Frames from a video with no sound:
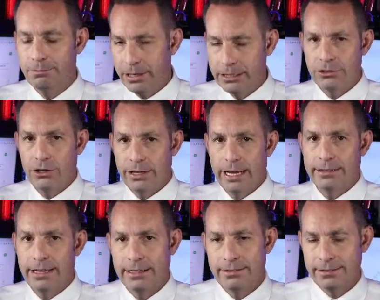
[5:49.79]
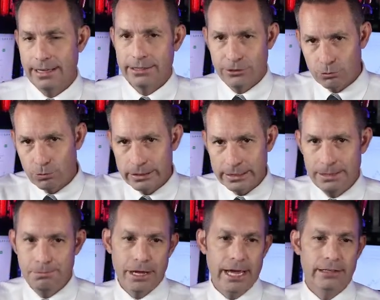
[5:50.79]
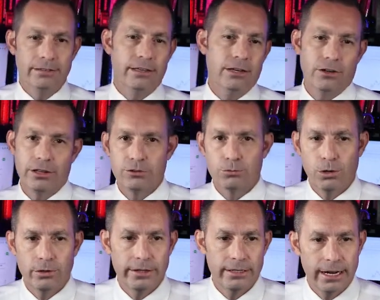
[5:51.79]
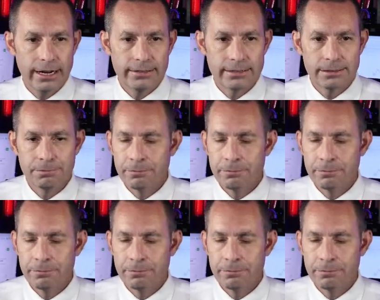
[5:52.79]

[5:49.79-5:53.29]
But so that's the risky bet. You know, that's rolling the dice.